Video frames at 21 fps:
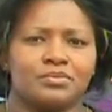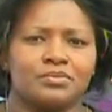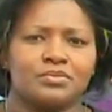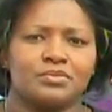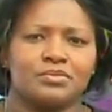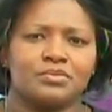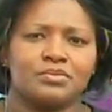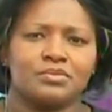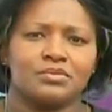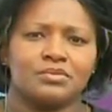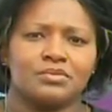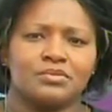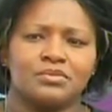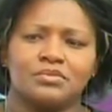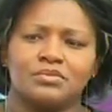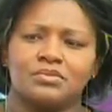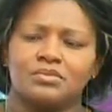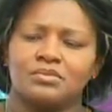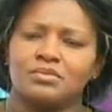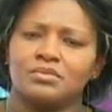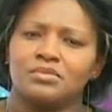
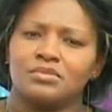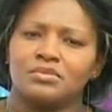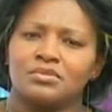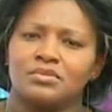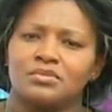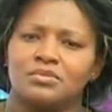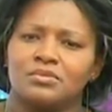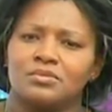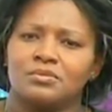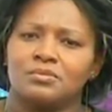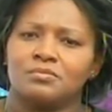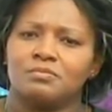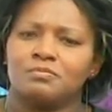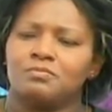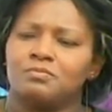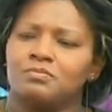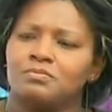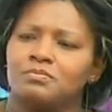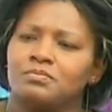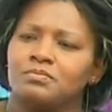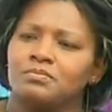
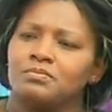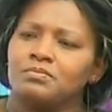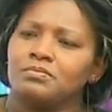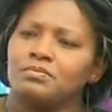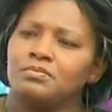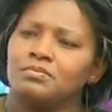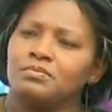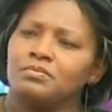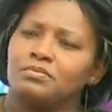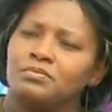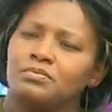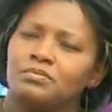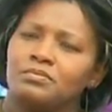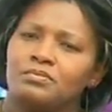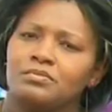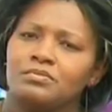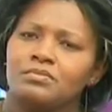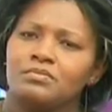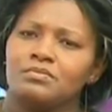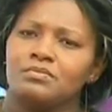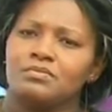
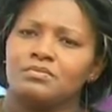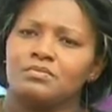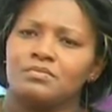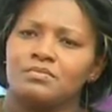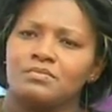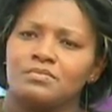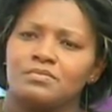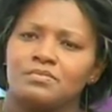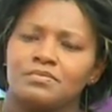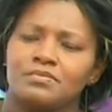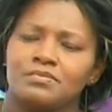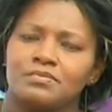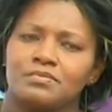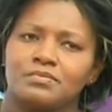(not speaking)